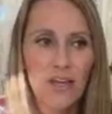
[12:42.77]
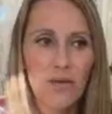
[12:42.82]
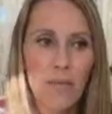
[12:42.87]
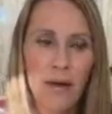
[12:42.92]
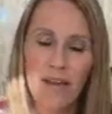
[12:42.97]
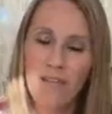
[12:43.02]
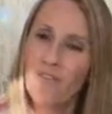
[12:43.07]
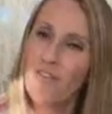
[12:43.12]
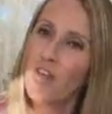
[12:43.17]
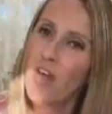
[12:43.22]
You
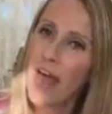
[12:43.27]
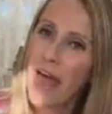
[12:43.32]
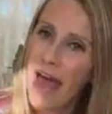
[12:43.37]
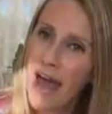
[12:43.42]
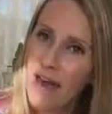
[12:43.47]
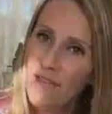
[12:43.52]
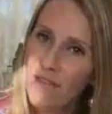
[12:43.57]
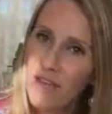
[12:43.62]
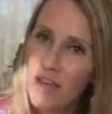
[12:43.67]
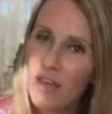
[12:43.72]
might feel
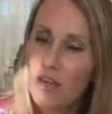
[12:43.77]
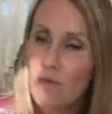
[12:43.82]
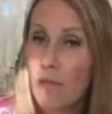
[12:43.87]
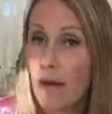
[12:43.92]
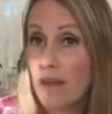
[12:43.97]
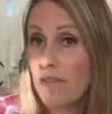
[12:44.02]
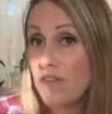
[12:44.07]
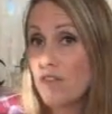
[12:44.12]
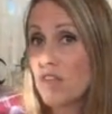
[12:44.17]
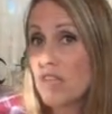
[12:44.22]
heavy, you
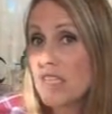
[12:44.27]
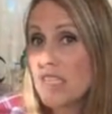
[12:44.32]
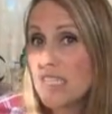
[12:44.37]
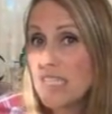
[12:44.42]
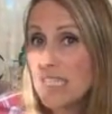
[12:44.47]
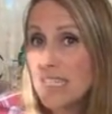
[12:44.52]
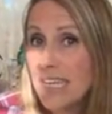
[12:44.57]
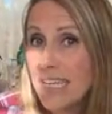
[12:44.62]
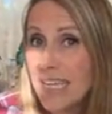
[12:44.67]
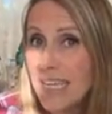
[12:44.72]
might feel
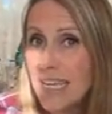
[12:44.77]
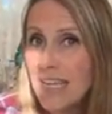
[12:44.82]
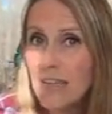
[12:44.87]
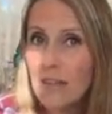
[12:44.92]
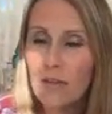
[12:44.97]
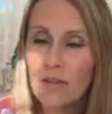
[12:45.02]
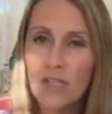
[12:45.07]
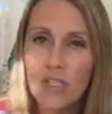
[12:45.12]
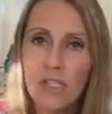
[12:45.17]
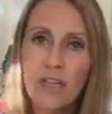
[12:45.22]

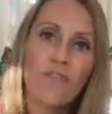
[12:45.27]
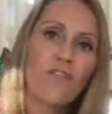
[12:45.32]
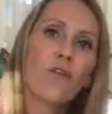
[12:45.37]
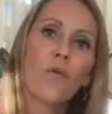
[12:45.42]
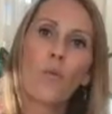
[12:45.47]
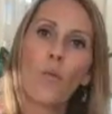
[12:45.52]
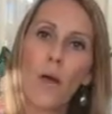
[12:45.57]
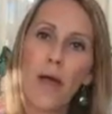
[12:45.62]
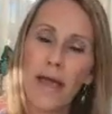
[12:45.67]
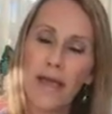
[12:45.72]
sticky. There's
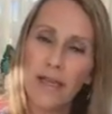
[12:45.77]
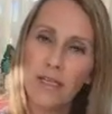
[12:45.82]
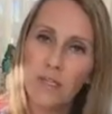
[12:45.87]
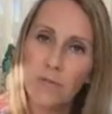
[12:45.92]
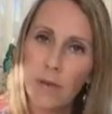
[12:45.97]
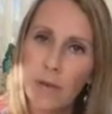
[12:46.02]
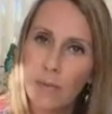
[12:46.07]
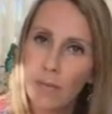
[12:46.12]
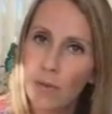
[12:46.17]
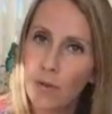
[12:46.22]
different
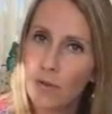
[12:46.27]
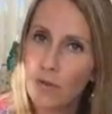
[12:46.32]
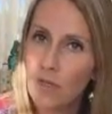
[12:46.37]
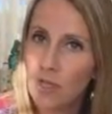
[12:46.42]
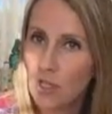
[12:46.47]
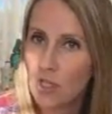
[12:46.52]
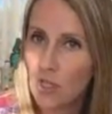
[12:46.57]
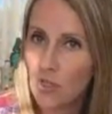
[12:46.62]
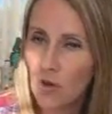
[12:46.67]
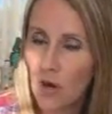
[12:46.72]
ways people
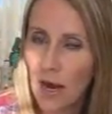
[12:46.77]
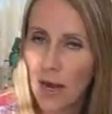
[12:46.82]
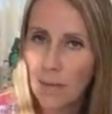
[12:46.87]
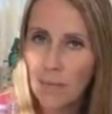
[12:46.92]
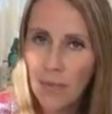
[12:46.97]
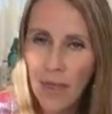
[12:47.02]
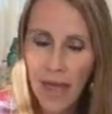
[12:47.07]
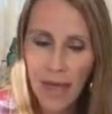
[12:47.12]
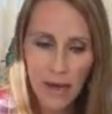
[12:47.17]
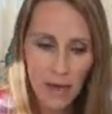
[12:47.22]

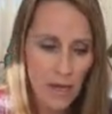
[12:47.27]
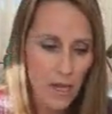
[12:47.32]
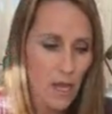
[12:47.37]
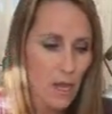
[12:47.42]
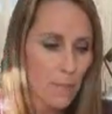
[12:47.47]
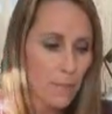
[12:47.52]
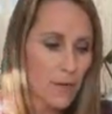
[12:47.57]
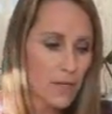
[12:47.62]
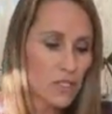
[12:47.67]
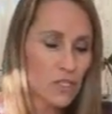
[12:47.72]
describe that,
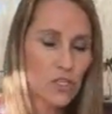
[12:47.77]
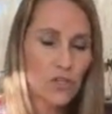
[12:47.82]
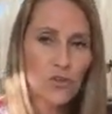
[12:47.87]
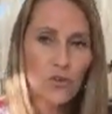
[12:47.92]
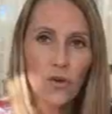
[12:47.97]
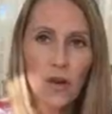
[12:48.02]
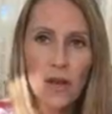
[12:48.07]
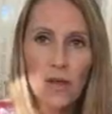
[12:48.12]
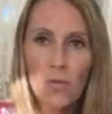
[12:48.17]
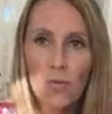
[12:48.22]
but it's a
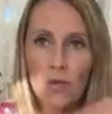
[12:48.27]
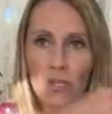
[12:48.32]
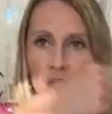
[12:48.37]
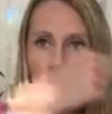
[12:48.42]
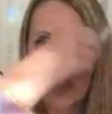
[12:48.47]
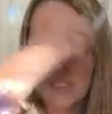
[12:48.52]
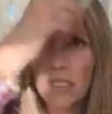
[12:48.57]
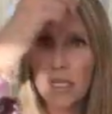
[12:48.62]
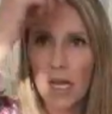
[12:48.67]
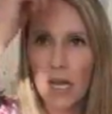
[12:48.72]
great one
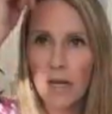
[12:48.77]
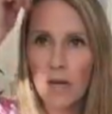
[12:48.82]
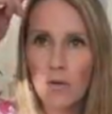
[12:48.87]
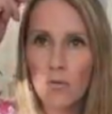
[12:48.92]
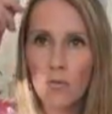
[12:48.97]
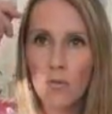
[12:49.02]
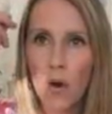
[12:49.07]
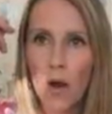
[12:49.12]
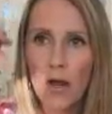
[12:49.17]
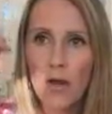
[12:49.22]
just to kind
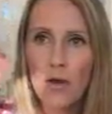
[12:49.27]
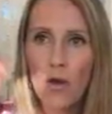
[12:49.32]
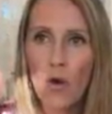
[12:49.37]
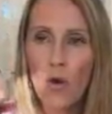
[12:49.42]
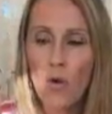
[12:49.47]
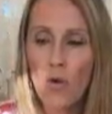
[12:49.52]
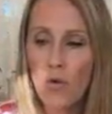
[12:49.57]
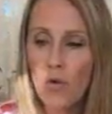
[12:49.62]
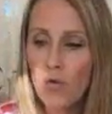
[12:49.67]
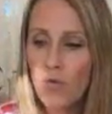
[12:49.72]
of run
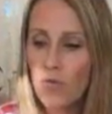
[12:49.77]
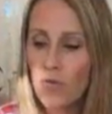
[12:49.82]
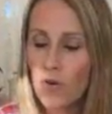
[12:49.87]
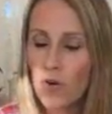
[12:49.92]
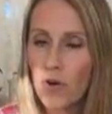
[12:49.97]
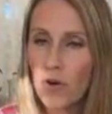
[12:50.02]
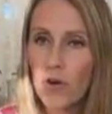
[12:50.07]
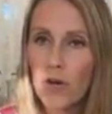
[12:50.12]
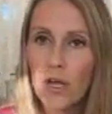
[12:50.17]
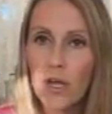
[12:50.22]

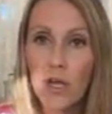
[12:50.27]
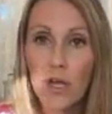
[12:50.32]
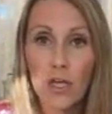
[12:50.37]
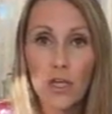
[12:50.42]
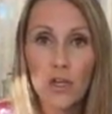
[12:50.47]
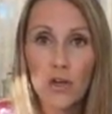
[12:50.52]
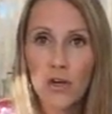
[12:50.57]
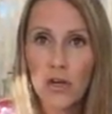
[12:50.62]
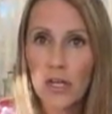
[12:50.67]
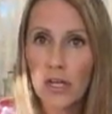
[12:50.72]
over
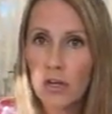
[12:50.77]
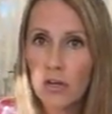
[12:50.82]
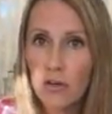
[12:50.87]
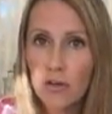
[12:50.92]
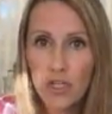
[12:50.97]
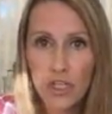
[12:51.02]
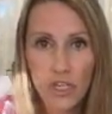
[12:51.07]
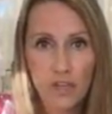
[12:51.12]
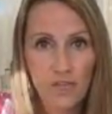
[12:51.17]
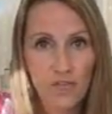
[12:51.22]
your
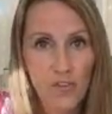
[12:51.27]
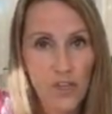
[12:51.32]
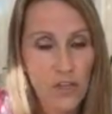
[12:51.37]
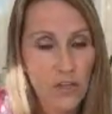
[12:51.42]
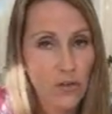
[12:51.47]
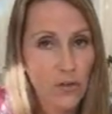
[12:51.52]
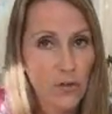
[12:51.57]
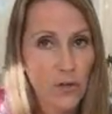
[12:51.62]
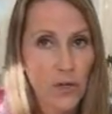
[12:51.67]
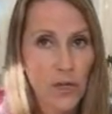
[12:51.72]
energy
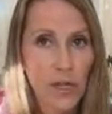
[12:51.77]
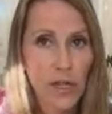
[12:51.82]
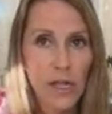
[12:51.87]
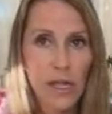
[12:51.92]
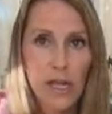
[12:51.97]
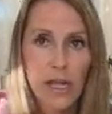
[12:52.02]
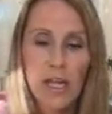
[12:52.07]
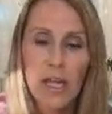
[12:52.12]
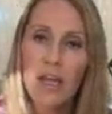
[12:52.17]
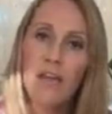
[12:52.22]
field.
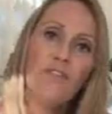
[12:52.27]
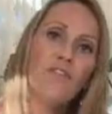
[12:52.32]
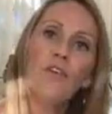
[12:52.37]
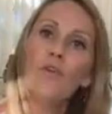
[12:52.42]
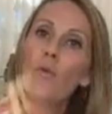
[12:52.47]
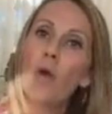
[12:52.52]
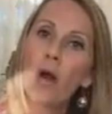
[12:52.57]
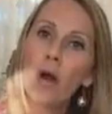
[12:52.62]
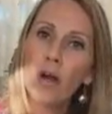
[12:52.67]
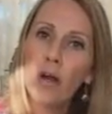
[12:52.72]
If
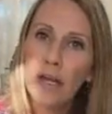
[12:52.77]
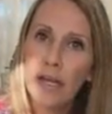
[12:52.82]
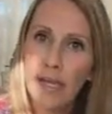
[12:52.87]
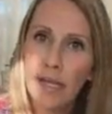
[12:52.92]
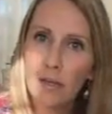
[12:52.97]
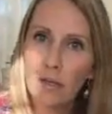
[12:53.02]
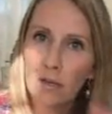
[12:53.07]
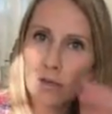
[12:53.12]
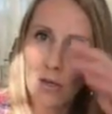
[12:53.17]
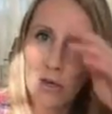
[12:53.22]
you are a
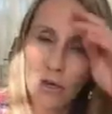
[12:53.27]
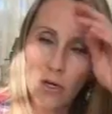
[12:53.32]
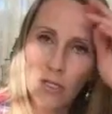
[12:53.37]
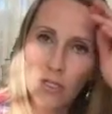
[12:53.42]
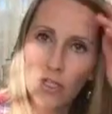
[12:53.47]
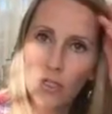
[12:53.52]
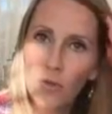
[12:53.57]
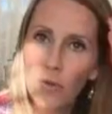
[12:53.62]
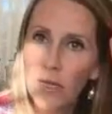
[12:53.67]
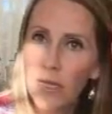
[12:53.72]
healer
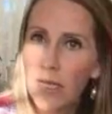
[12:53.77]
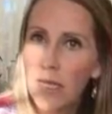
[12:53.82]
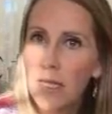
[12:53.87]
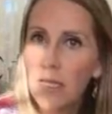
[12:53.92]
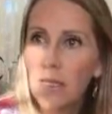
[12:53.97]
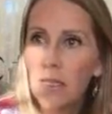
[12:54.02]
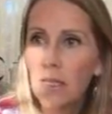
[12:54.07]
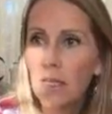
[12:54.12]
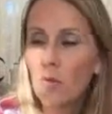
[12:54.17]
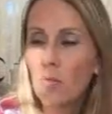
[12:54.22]
and doing
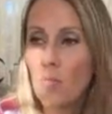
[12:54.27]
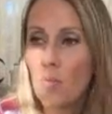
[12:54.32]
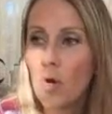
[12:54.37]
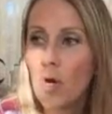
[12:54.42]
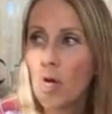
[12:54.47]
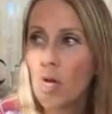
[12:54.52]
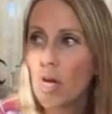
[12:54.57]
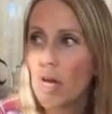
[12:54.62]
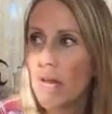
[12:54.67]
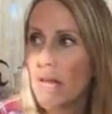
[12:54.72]
healing
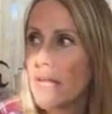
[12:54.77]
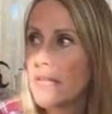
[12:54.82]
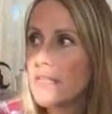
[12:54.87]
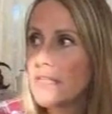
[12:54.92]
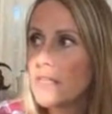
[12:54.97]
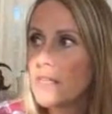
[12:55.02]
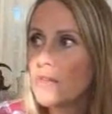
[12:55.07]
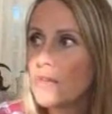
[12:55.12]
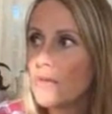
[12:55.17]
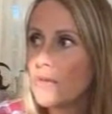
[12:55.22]
work,
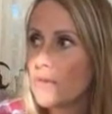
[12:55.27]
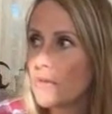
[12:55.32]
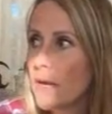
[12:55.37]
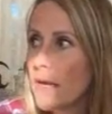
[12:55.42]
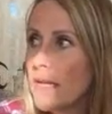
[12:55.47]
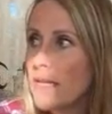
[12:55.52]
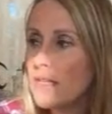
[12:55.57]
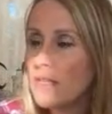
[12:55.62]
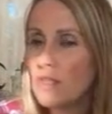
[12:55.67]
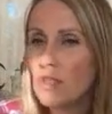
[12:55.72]
it's a
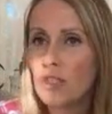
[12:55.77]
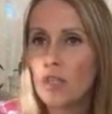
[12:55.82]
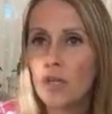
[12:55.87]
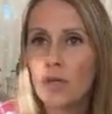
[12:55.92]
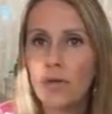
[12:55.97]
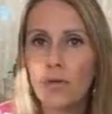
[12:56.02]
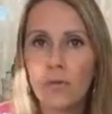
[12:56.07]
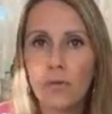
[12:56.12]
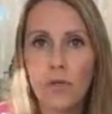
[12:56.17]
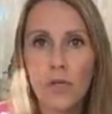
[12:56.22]
great
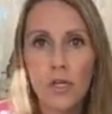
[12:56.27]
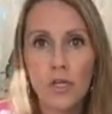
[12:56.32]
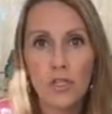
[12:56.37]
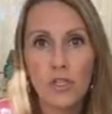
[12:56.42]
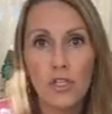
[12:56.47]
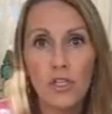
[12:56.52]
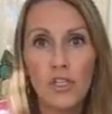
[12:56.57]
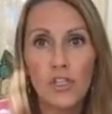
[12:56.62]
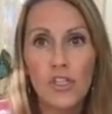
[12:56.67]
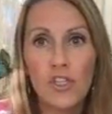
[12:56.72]
stone
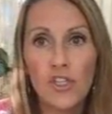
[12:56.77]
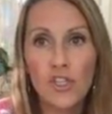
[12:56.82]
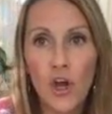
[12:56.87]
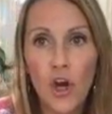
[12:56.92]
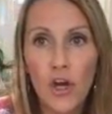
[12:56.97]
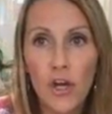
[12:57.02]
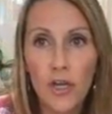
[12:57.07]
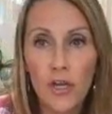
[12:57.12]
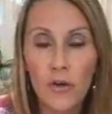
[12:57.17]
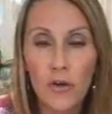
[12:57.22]
to
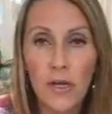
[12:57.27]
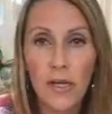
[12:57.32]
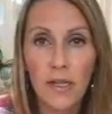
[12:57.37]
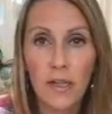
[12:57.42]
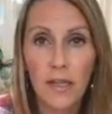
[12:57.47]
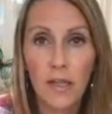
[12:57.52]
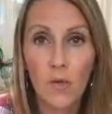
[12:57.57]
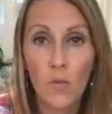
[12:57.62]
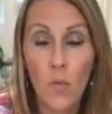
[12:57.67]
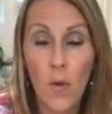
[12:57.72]
start your
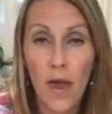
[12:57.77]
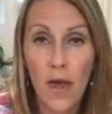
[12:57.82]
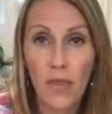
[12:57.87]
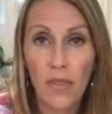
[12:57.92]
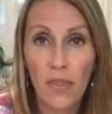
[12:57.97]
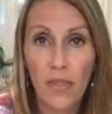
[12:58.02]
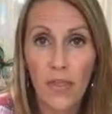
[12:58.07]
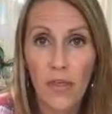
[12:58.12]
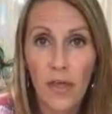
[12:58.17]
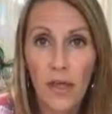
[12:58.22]
healing with.